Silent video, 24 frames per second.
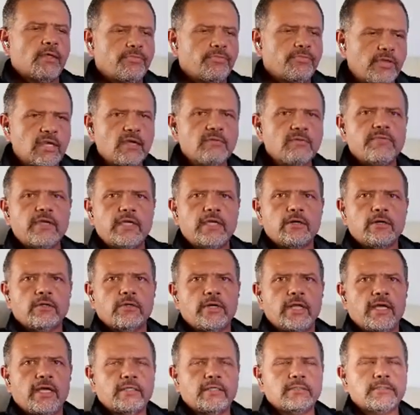Think of the
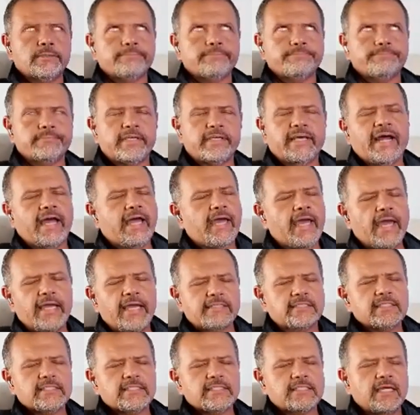internet, and I
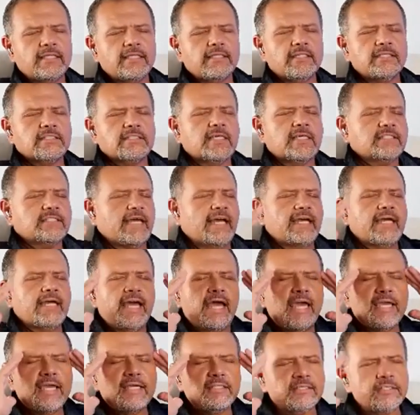hate to say this because I
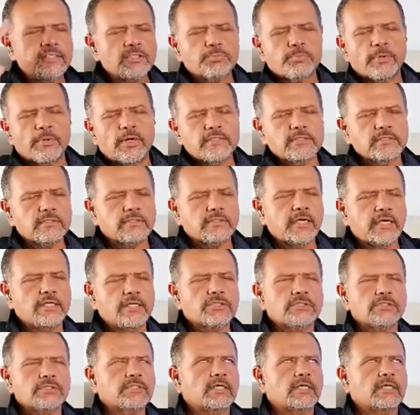hate these
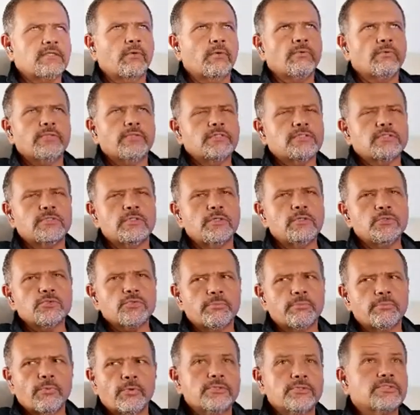presentations that or these news
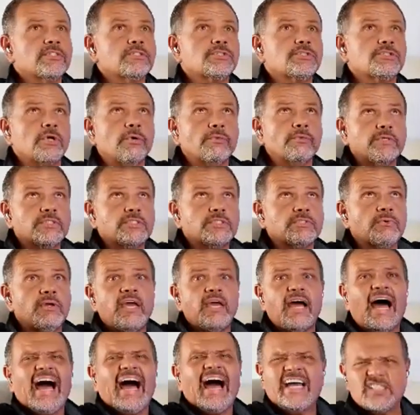reports that show this
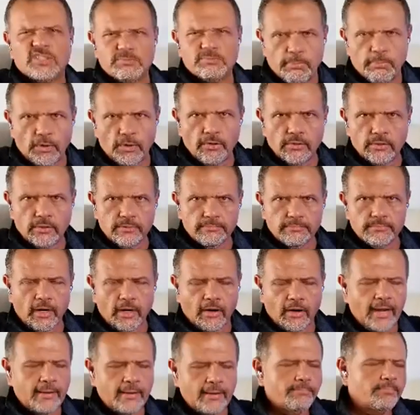iceberg,
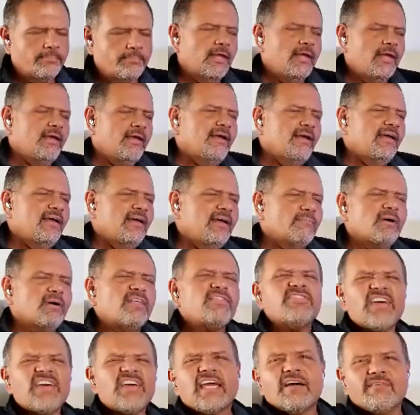all right?
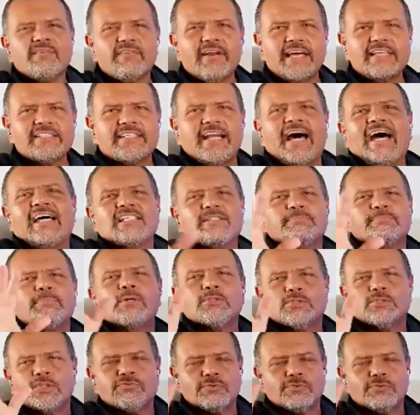But think of it as an
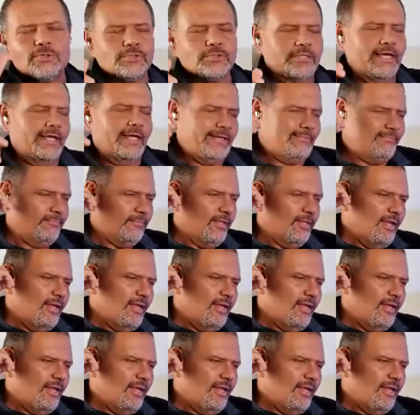iceberg just for a second.